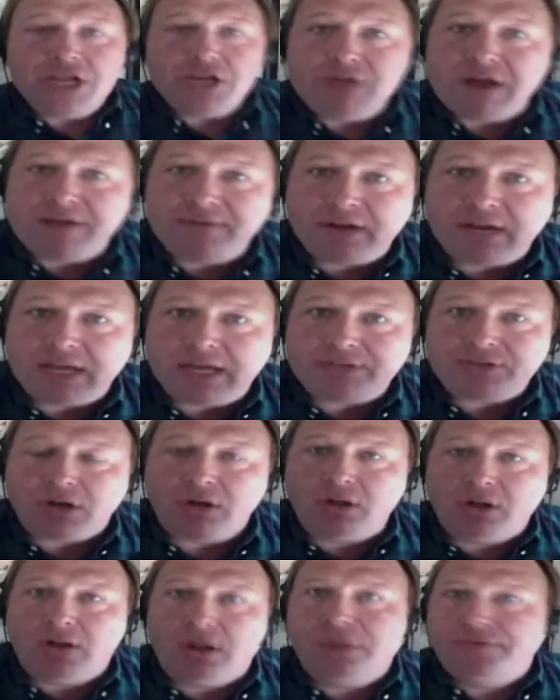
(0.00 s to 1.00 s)
And you never
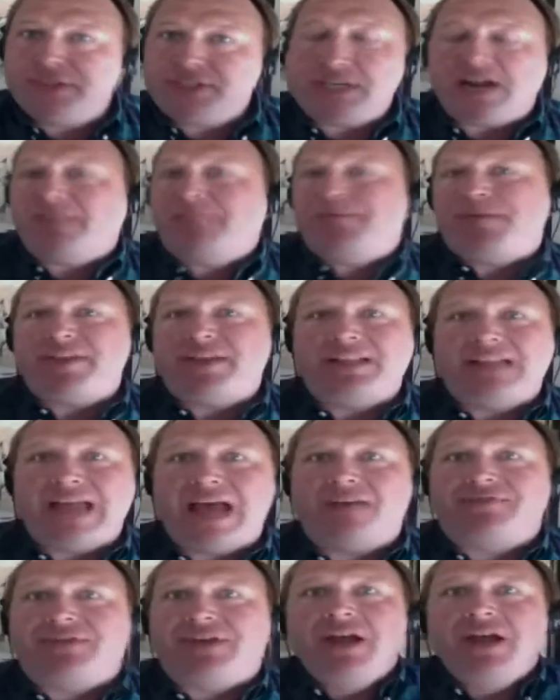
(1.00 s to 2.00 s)
get told this stuff by the
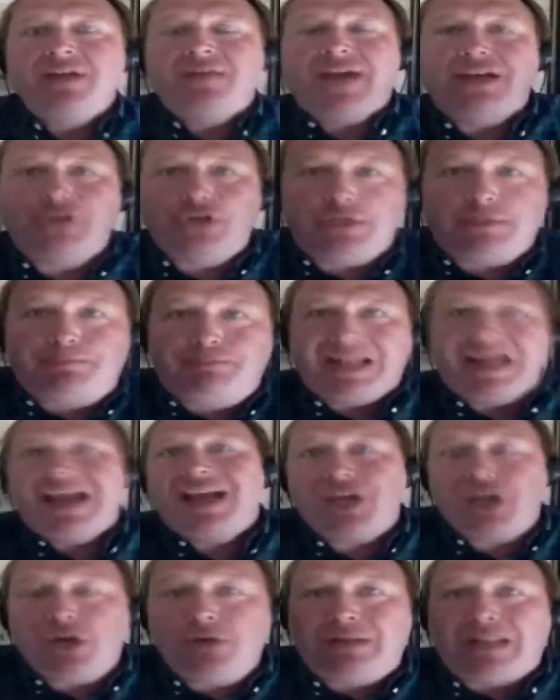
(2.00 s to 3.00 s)
left. They just
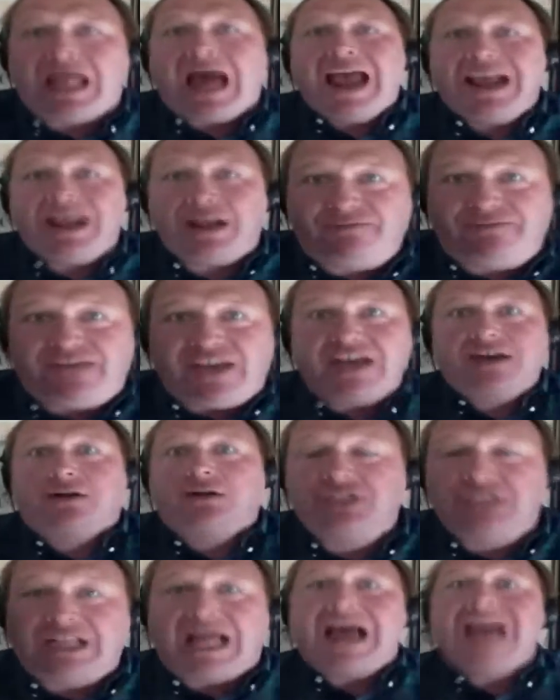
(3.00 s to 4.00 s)
play you like
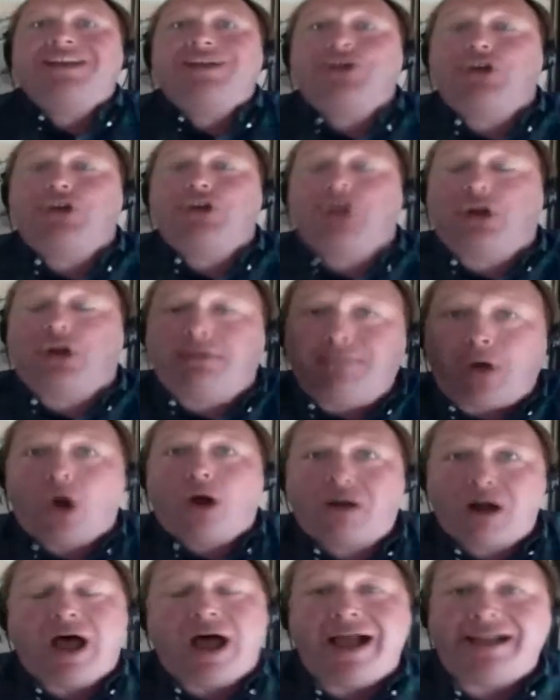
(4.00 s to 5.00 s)
fiddles, like you're
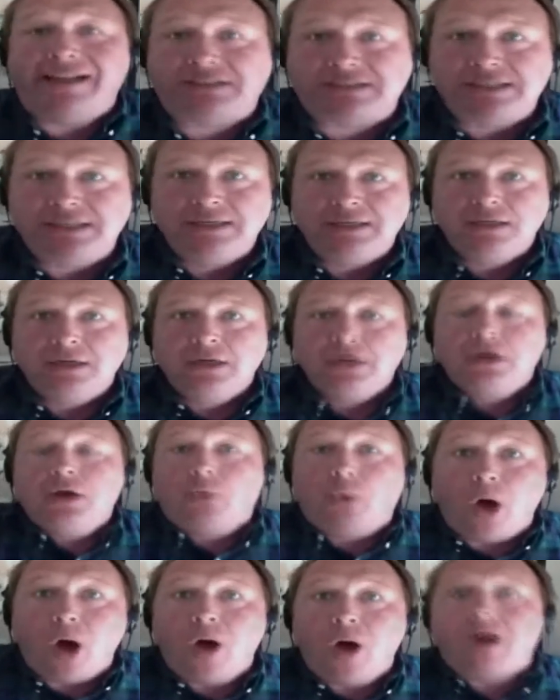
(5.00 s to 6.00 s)
morons.
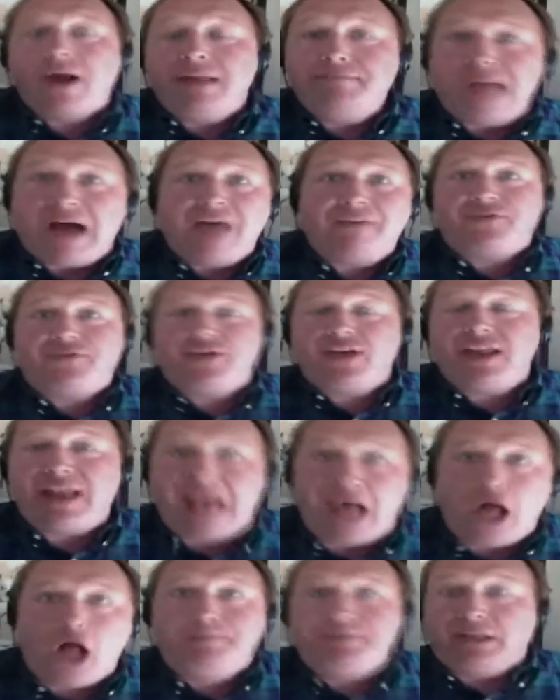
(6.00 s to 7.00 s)
Warren Buffett
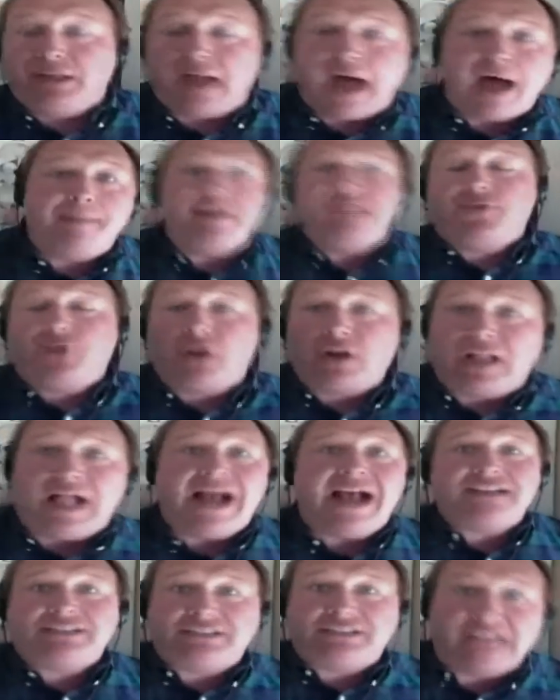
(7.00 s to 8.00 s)
helped lobby for
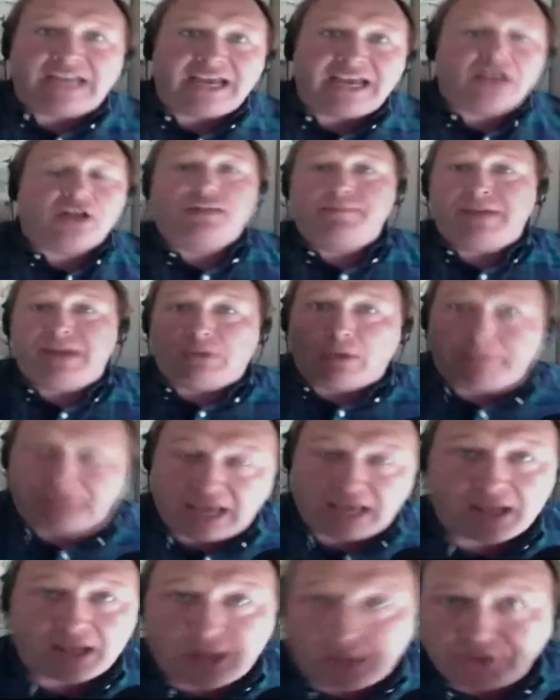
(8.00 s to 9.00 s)
Glass-Steagall to be
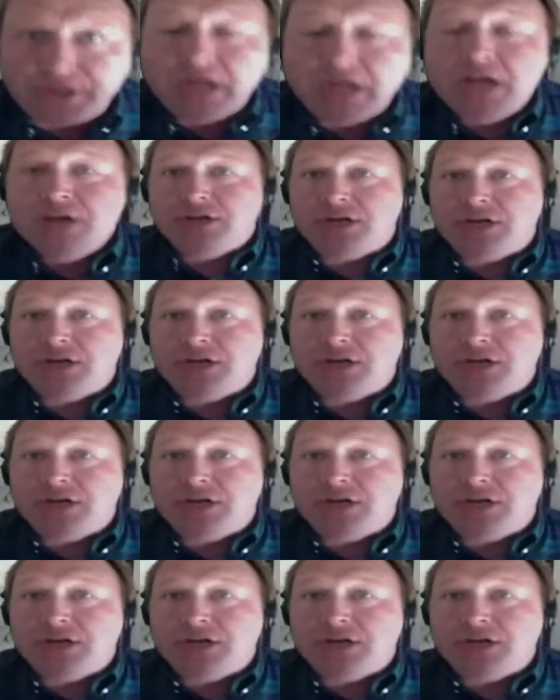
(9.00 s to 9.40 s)
repealed,